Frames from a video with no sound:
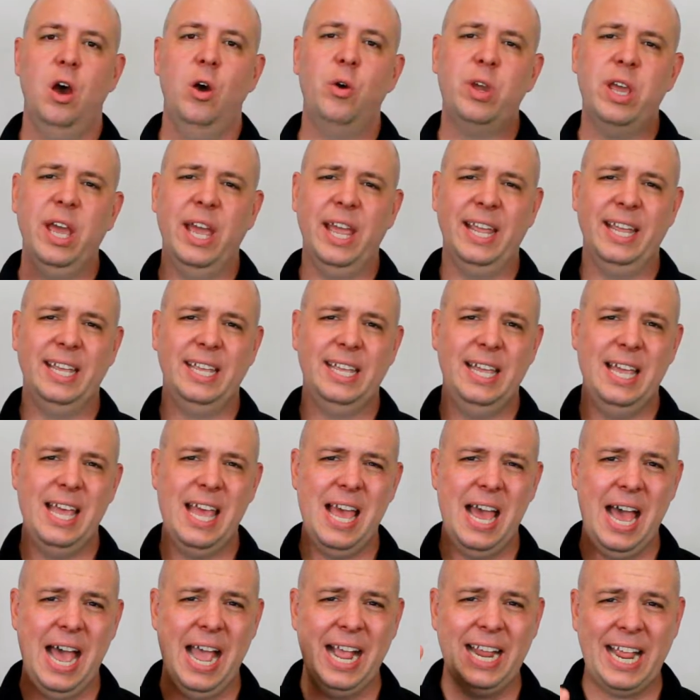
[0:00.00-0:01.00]
Okay,
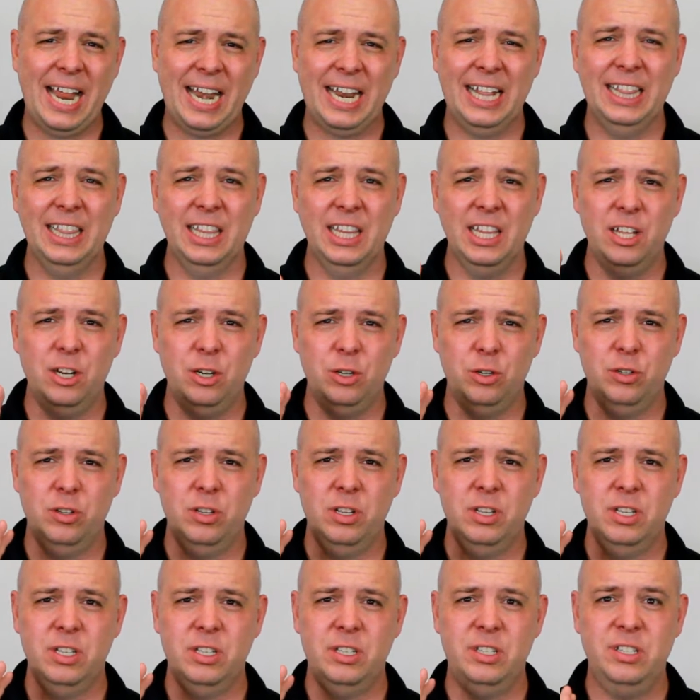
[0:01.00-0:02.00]
I got a
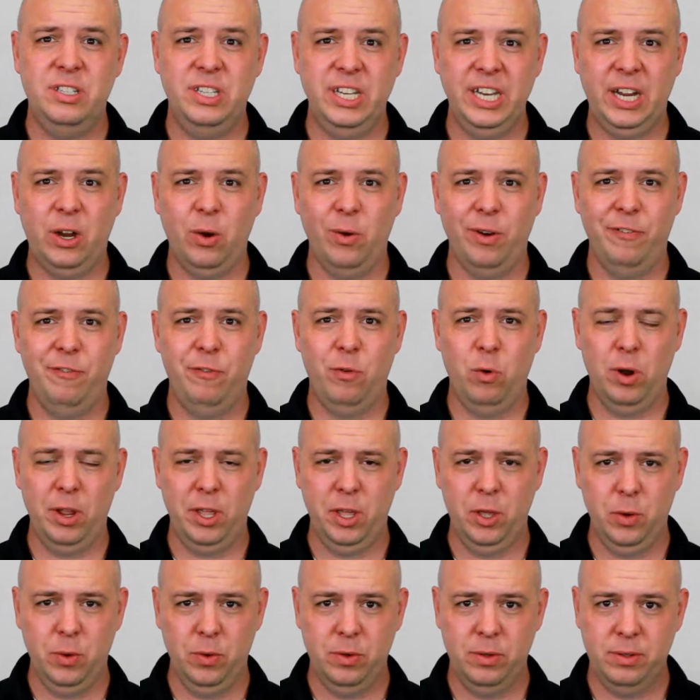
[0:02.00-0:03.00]
little secret for
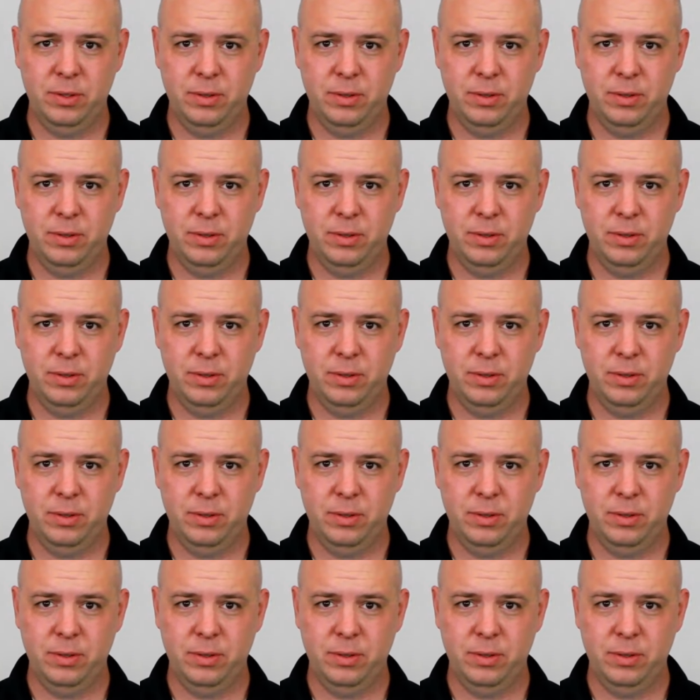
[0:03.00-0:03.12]
you.